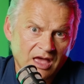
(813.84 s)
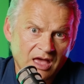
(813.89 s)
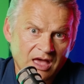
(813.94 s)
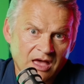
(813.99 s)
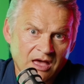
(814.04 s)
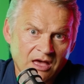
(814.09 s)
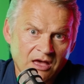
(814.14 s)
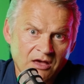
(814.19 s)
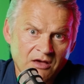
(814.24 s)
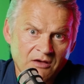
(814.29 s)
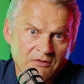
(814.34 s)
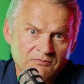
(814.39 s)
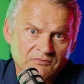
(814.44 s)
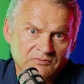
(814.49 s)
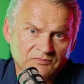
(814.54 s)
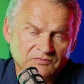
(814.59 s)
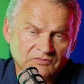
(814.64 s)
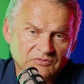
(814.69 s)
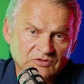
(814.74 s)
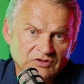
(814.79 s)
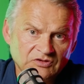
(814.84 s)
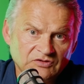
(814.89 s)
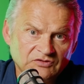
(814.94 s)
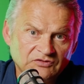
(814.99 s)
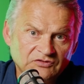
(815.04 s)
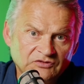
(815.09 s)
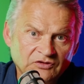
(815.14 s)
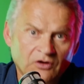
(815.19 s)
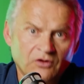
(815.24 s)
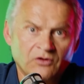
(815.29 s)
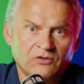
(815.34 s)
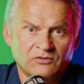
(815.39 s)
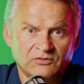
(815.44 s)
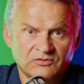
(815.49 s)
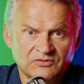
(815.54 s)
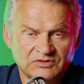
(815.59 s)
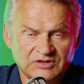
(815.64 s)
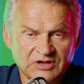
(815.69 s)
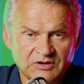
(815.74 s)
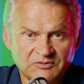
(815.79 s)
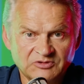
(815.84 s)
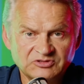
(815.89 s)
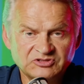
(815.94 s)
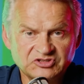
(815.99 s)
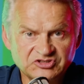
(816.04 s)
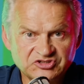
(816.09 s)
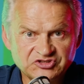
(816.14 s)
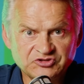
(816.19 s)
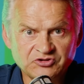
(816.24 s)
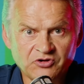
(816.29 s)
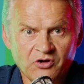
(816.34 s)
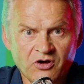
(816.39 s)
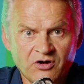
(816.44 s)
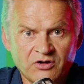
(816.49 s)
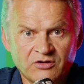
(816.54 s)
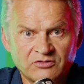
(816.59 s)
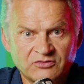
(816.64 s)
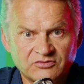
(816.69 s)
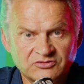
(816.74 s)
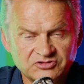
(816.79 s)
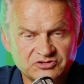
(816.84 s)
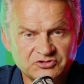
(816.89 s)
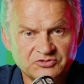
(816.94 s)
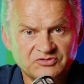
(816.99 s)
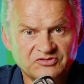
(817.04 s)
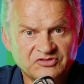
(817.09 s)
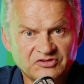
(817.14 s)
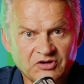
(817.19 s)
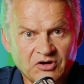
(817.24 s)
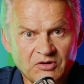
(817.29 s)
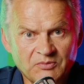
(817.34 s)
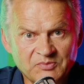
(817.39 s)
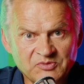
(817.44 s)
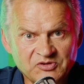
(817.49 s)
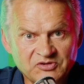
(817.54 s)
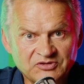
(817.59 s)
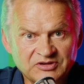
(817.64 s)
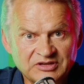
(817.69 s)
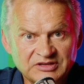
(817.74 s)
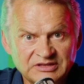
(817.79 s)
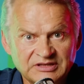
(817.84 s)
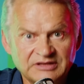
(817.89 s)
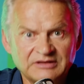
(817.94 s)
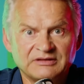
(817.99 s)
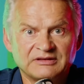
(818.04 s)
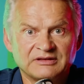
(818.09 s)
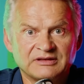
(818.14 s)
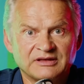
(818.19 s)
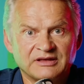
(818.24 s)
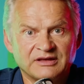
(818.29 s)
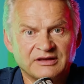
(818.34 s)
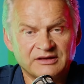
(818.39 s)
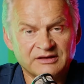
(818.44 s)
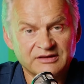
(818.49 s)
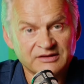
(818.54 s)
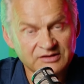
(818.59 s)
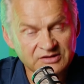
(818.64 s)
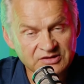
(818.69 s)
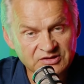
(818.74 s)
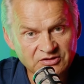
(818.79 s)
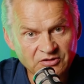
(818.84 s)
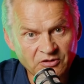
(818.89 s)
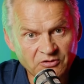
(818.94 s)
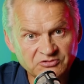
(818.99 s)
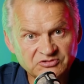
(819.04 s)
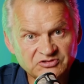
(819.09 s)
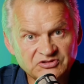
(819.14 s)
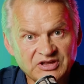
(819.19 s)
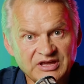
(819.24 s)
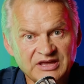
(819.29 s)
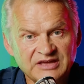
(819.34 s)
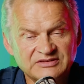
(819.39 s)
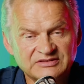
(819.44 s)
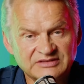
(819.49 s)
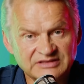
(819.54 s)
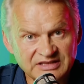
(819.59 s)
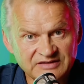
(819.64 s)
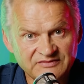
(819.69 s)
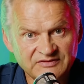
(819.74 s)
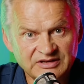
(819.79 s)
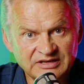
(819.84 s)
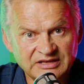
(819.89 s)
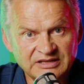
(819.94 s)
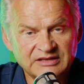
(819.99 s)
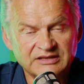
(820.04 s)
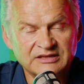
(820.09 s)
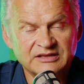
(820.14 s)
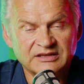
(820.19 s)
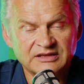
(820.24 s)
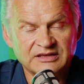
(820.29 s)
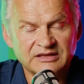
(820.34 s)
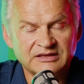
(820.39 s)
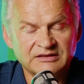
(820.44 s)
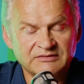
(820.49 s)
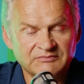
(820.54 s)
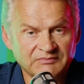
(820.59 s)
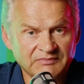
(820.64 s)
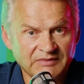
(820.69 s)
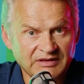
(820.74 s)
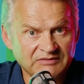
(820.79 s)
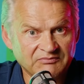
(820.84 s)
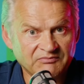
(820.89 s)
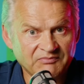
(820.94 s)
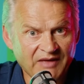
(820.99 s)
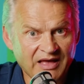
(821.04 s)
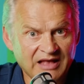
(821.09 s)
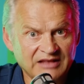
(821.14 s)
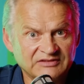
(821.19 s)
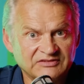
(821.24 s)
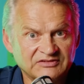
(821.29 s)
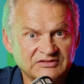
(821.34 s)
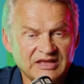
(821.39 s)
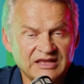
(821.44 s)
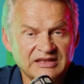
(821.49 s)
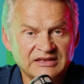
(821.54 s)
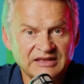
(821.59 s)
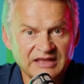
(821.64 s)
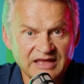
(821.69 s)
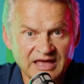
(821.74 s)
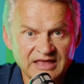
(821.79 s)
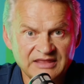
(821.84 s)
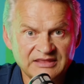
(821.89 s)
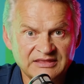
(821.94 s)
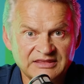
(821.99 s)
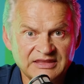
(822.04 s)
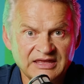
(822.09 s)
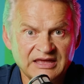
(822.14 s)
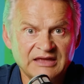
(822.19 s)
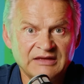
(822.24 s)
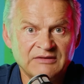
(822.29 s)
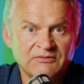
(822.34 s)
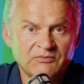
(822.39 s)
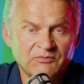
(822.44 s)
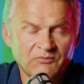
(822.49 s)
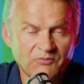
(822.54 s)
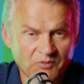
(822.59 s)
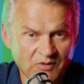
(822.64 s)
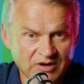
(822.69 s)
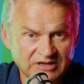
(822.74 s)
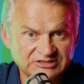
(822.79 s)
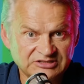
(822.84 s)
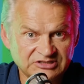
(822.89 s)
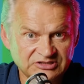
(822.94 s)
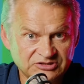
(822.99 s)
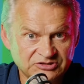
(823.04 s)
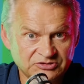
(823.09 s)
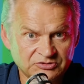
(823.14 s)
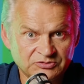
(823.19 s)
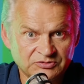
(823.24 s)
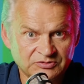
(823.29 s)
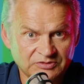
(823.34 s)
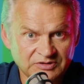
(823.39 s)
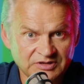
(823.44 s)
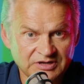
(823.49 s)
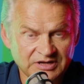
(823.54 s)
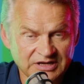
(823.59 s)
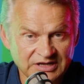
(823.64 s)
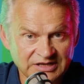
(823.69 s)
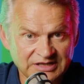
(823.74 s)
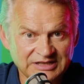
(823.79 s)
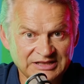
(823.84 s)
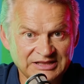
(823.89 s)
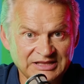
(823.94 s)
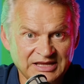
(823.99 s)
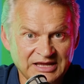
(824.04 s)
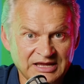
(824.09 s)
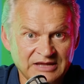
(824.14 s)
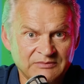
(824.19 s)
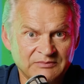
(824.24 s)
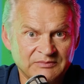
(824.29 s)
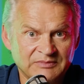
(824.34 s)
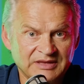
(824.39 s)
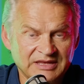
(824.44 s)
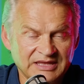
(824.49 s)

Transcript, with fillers: and. Um, so there was a strong Jewish community uh, in those days living in, in, in Palestine, and they wanted to claim